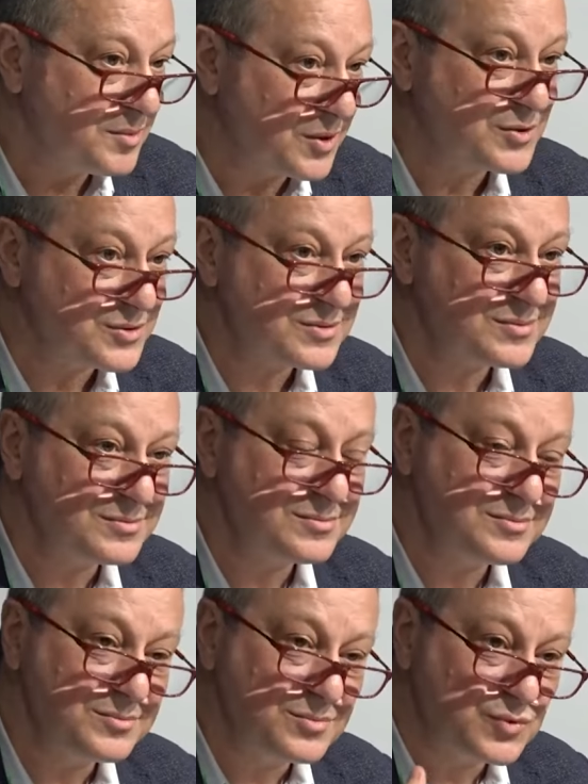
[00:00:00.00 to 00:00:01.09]
Because
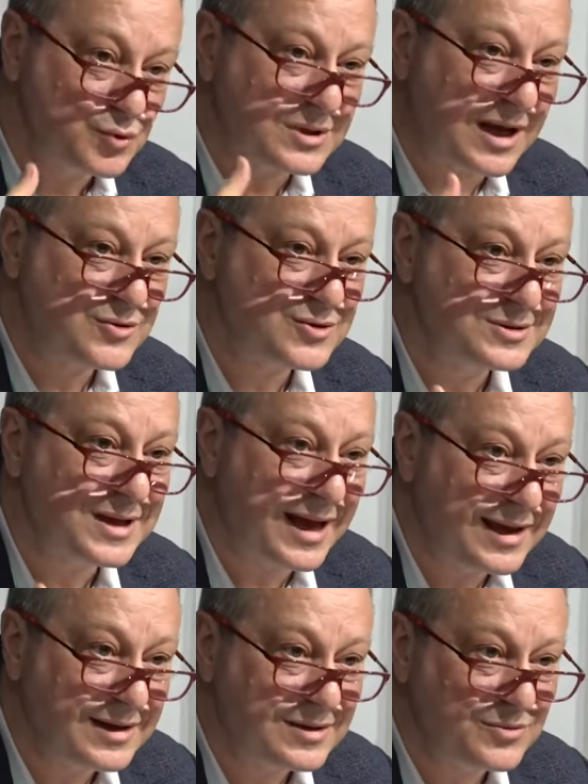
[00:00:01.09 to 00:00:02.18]

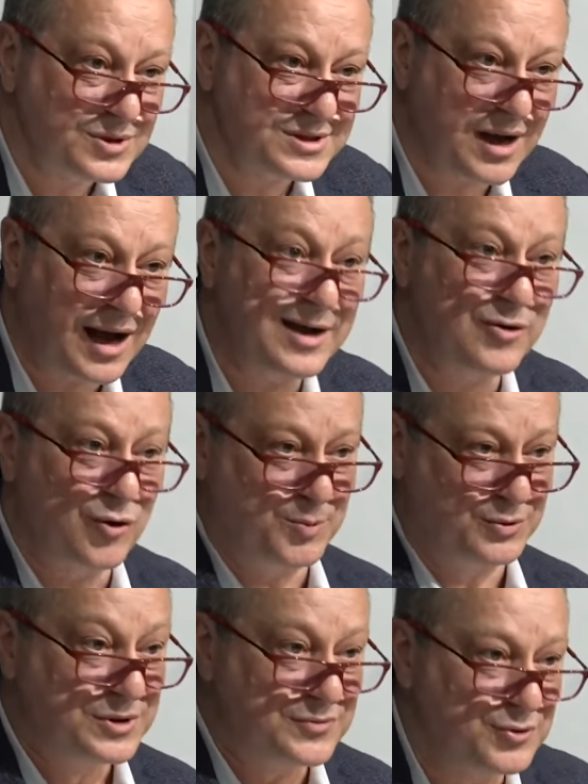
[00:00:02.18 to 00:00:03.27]
2008 was an
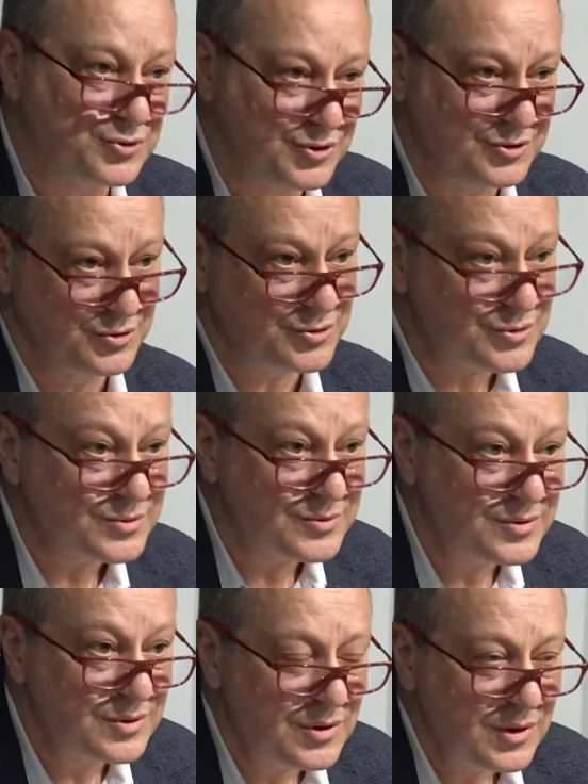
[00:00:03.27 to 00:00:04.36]
eye-opener for Turkey too.
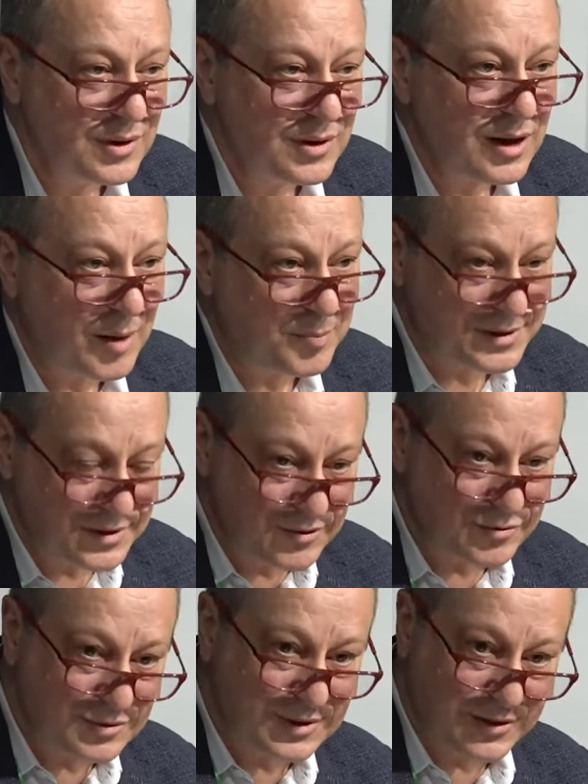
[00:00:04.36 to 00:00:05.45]
Up until
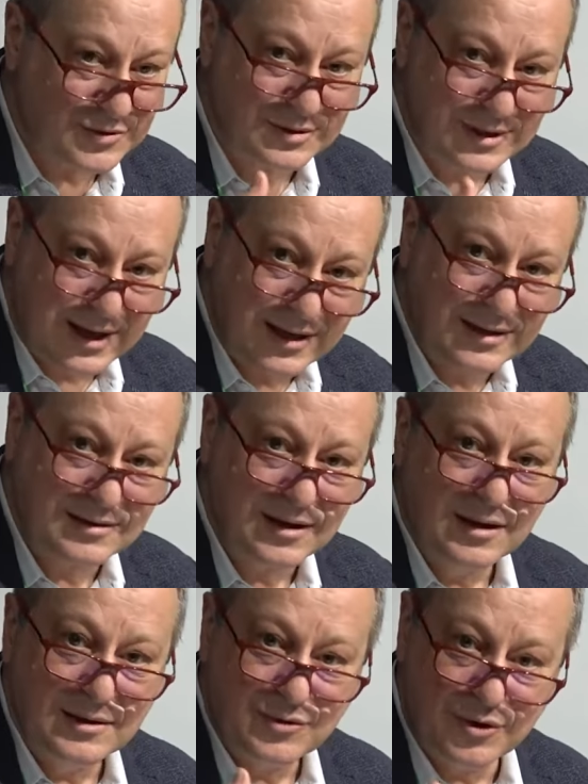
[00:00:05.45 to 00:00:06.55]

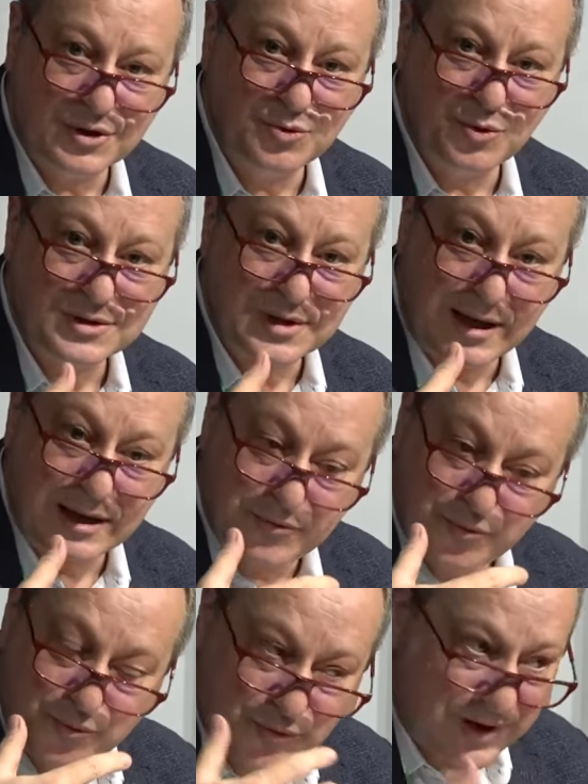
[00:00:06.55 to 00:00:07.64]
2008, Turkey was a
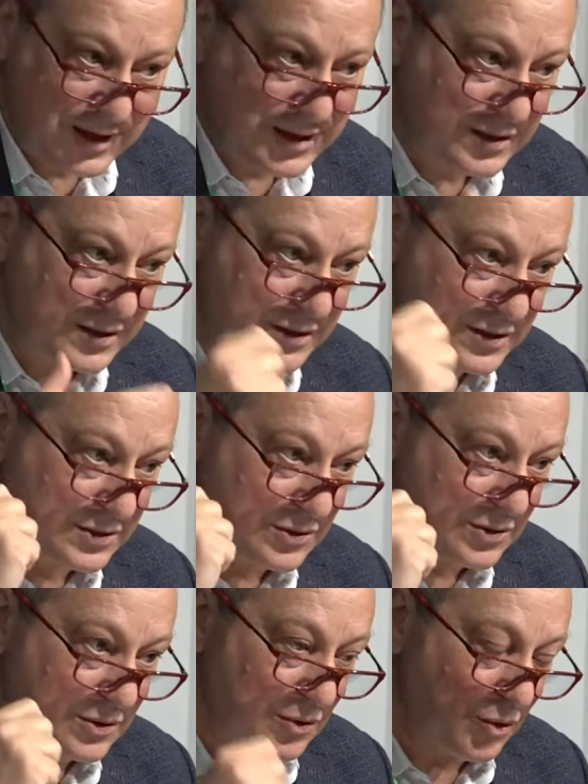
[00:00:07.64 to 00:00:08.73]
very clear
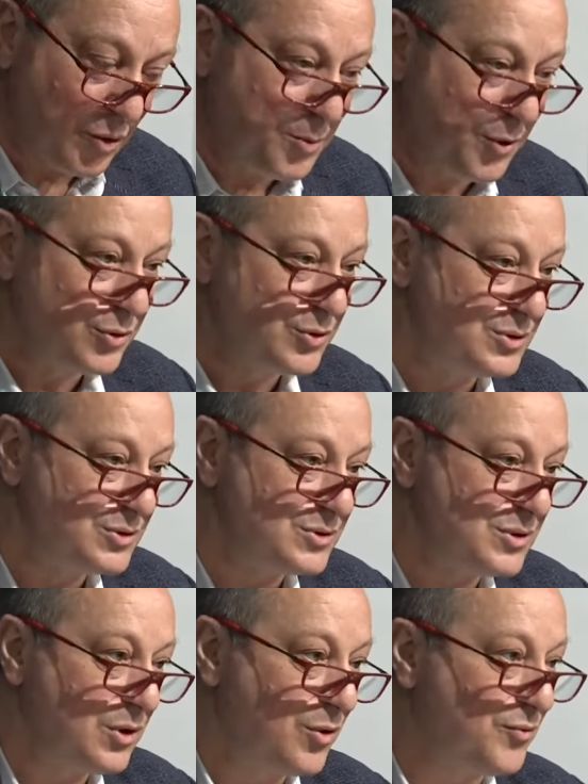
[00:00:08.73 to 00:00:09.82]
opponent
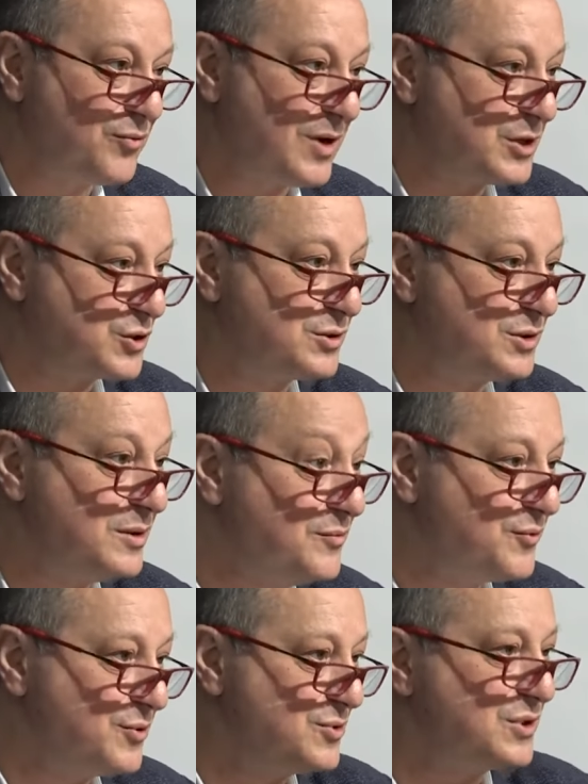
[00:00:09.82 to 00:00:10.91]
of Russian
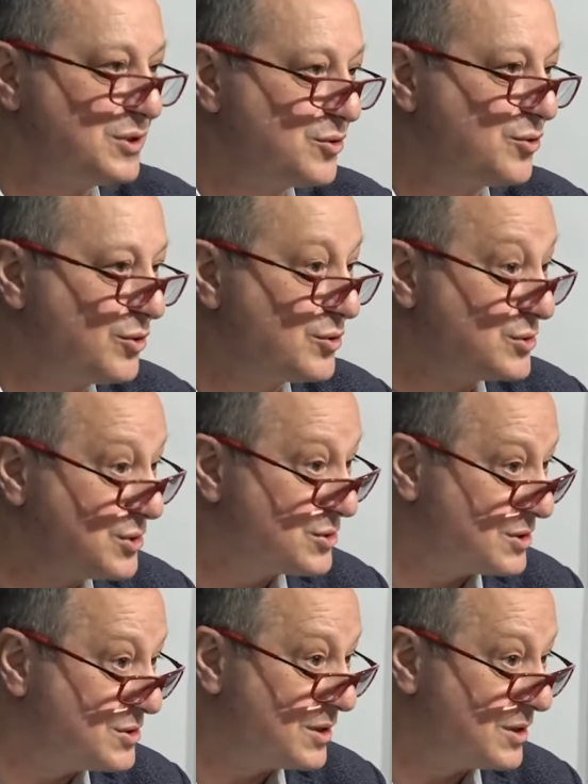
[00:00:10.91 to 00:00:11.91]
influence in the Caucasus, in